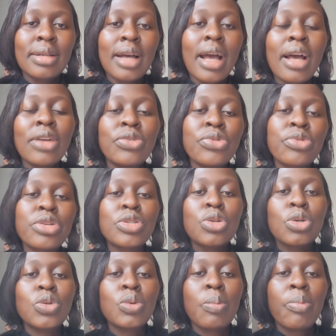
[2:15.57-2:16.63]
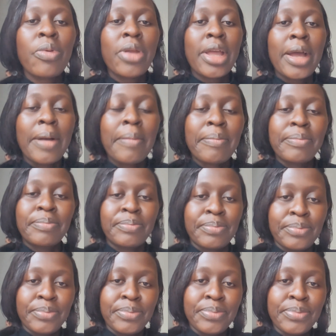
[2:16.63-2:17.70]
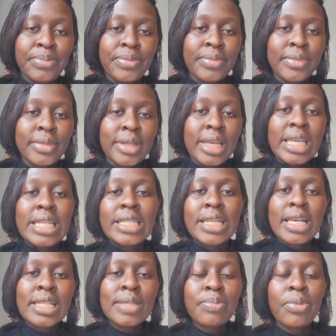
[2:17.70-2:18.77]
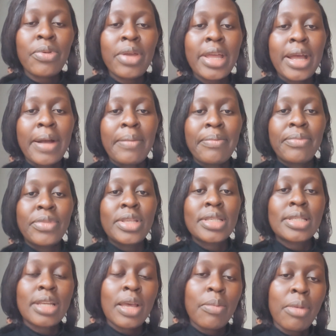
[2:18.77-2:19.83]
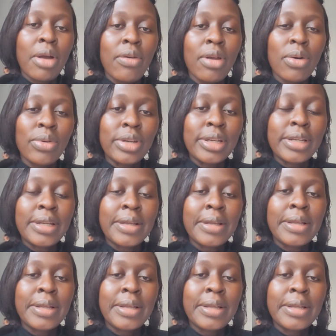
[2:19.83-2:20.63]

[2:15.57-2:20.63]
I had to resort to prayer, intense prayer this time around.